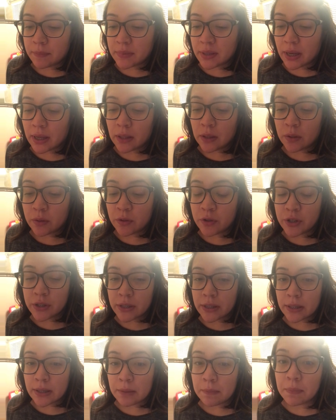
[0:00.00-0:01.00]

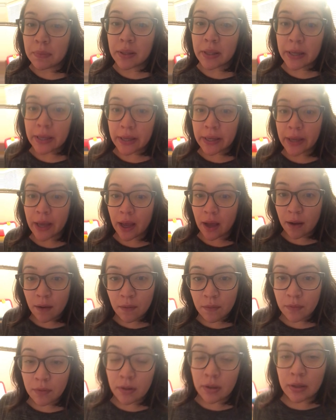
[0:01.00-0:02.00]
dilution and plate
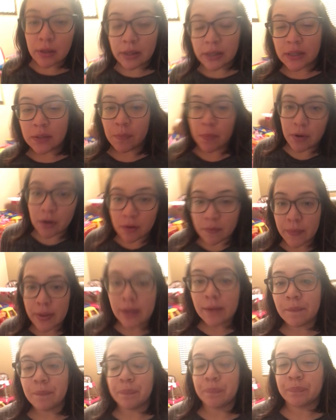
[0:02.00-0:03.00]
count
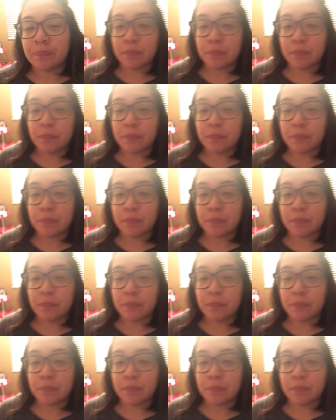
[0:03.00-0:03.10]
experiment.